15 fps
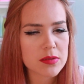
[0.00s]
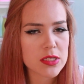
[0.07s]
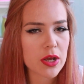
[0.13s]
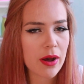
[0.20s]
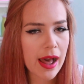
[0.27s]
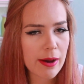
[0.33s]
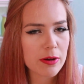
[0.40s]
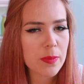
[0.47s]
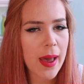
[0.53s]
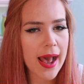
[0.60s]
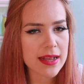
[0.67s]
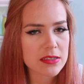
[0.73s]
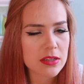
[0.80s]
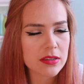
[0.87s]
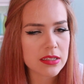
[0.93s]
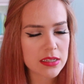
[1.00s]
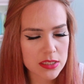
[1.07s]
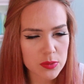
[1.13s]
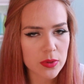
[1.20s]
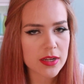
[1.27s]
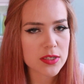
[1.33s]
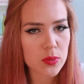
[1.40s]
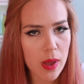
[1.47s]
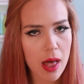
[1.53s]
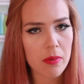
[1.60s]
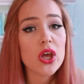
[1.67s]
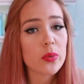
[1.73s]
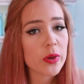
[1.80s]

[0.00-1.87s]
So I would pass on this one as well.